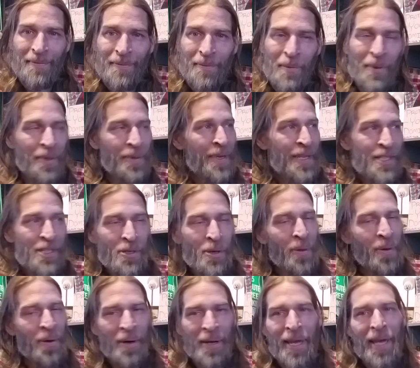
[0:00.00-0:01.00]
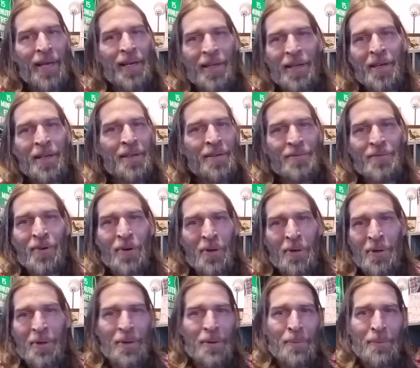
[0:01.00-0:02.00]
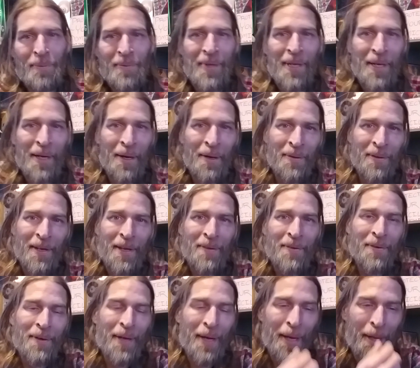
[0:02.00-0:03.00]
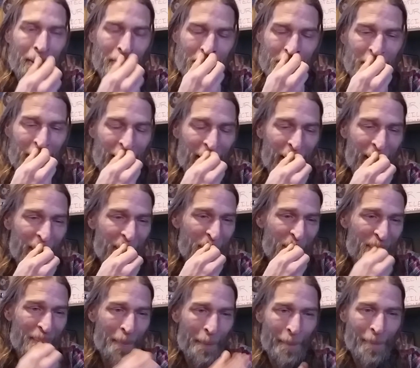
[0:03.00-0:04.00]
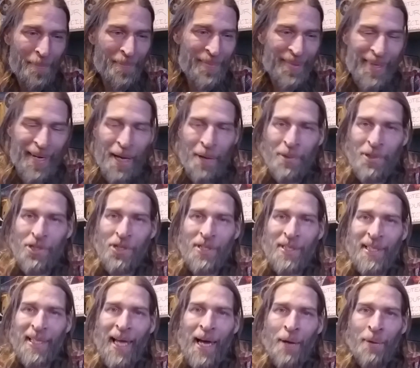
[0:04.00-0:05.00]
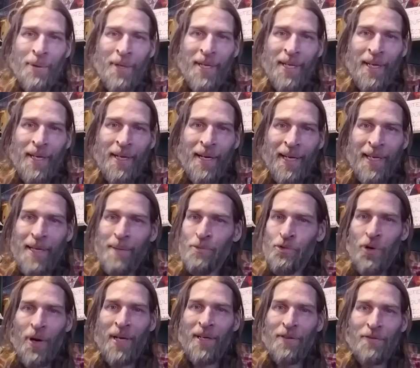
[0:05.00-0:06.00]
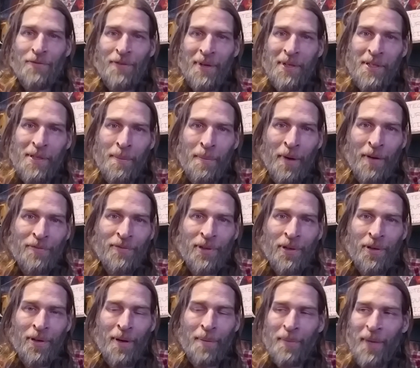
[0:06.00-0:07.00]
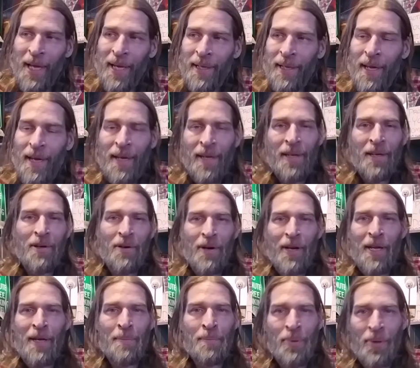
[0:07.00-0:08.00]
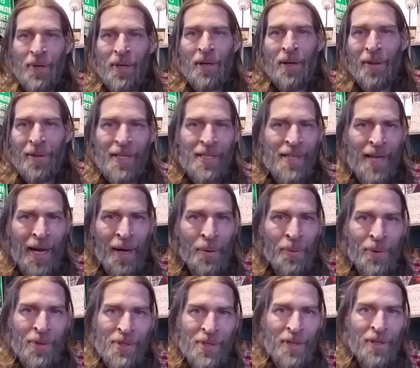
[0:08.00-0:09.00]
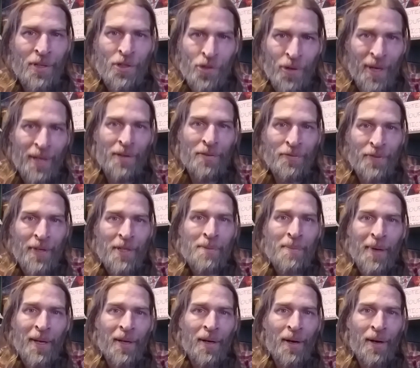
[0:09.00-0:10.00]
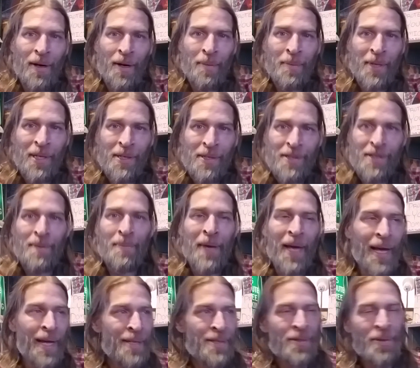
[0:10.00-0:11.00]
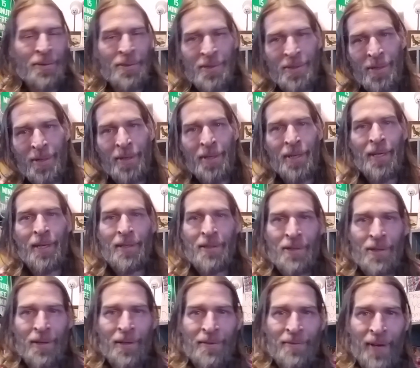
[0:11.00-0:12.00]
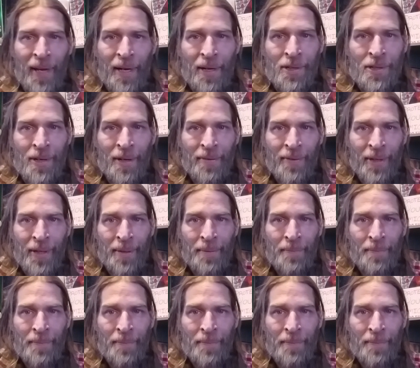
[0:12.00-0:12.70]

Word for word: When they stole our catalytic converter, you know, the other day, it was like, now it's just loud again. I keep trying to fix the muffler. I'm like, here I am putting all these hours into trying to fix my car because some assholes took it and took advantage of it.